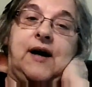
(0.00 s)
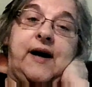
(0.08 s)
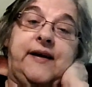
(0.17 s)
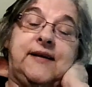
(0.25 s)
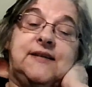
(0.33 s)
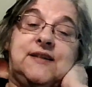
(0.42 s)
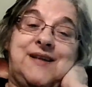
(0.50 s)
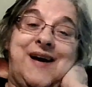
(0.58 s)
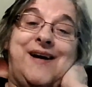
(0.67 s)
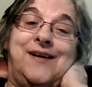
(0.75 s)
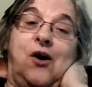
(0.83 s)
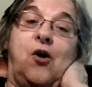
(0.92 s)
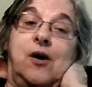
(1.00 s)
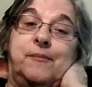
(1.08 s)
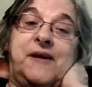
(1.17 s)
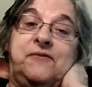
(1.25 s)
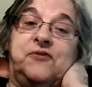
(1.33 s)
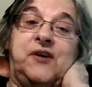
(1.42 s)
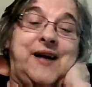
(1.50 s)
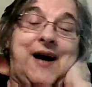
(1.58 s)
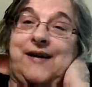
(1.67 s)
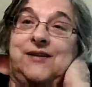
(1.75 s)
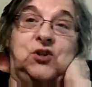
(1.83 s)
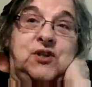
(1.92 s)
can stand on my foot.
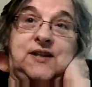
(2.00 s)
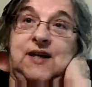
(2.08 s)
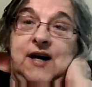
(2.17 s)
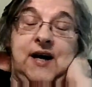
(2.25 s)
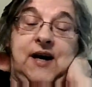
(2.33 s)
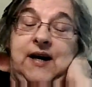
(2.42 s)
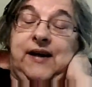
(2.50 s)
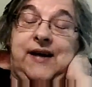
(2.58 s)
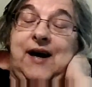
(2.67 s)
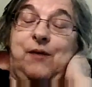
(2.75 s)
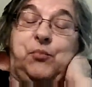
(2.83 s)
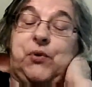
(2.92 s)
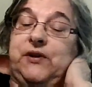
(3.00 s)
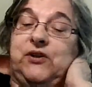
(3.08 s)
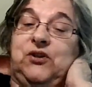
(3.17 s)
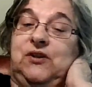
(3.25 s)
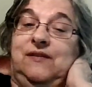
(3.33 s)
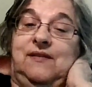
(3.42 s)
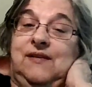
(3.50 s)
I just can't put